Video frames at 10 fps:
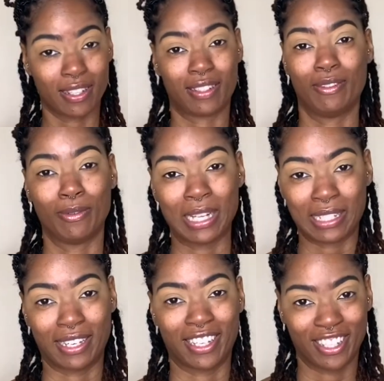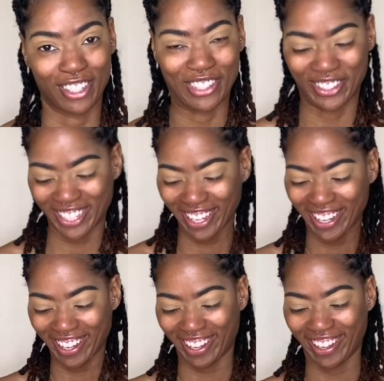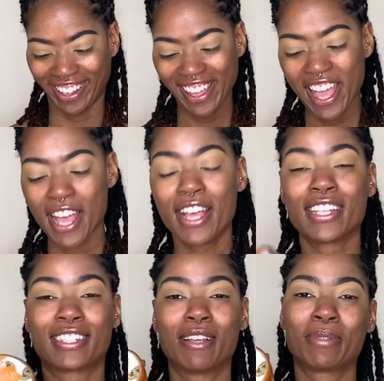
Ooh, that's on the country. Some